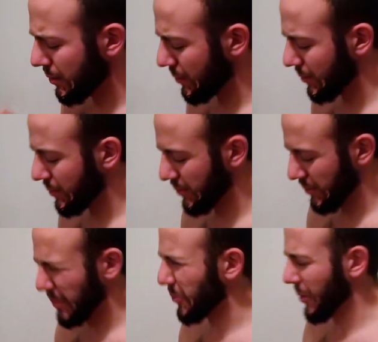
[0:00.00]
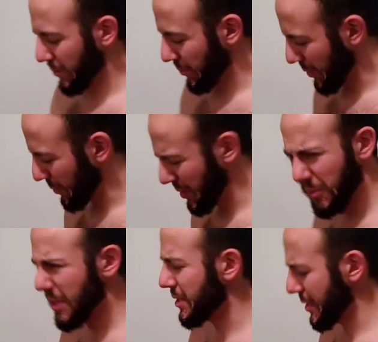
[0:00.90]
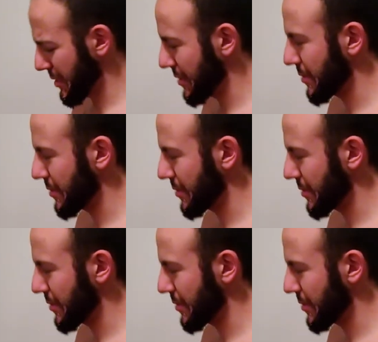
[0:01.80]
its effect on his subconscious mind will